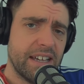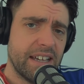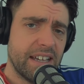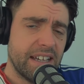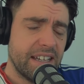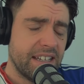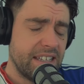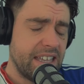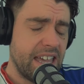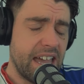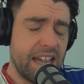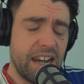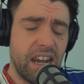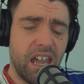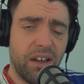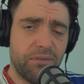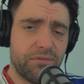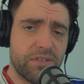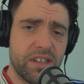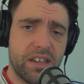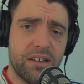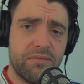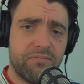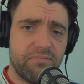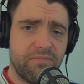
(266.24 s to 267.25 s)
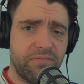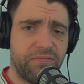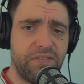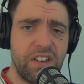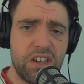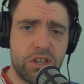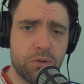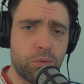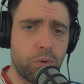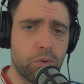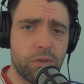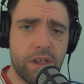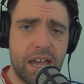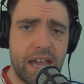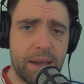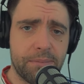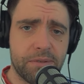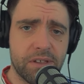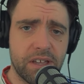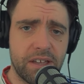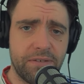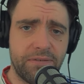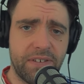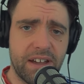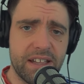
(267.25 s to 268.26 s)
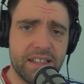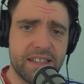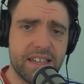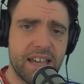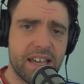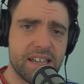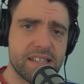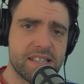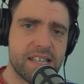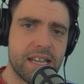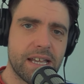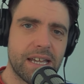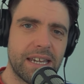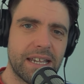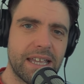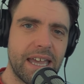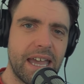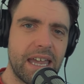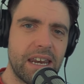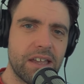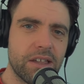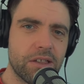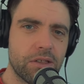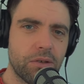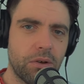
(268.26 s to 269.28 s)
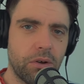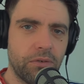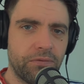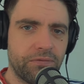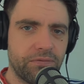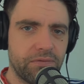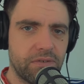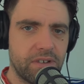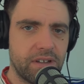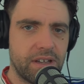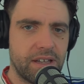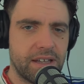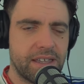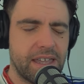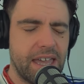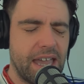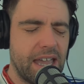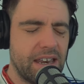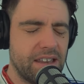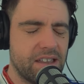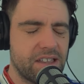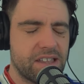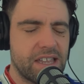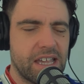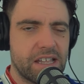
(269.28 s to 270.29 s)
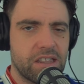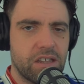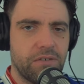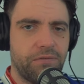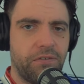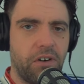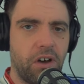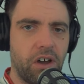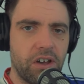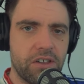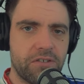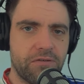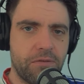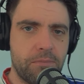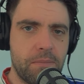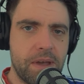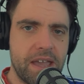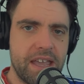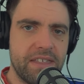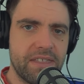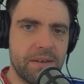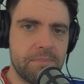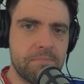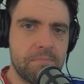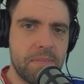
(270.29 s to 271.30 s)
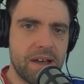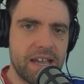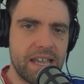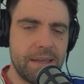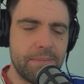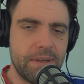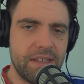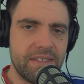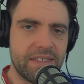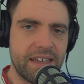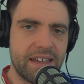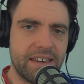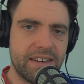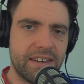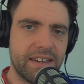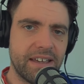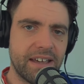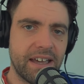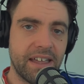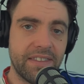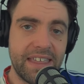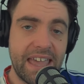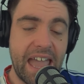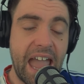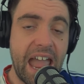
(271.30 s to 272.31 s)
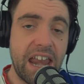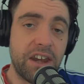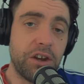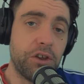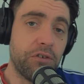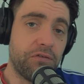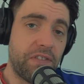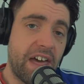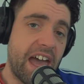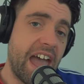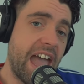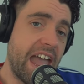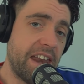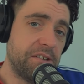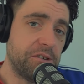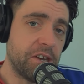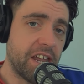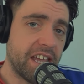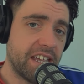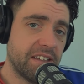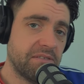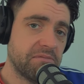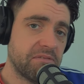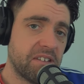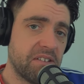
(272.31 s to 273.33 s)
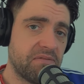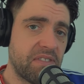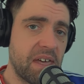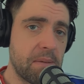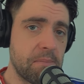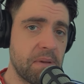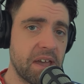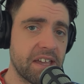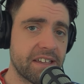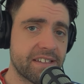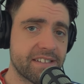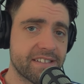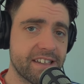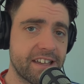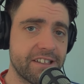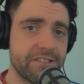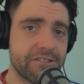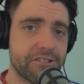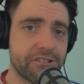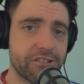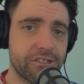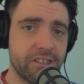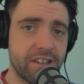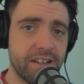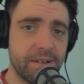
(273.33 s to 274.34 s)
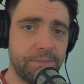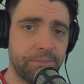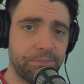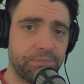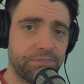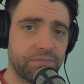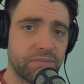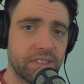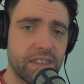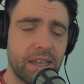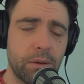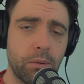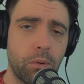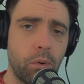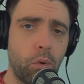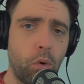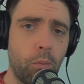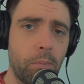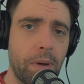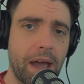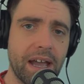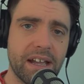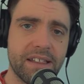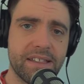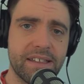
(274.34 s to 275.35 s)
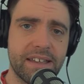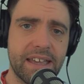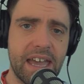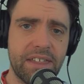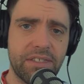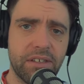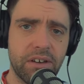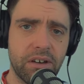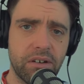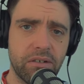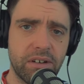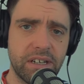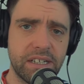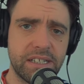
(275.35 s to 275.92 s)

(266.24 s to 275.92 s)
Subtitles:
Yeah, loved it. Visuals are absolutely fantastic. And again, it sort of, again, signifies for me that maybe then at the end of that ending, if that makes sense, that they were all back together.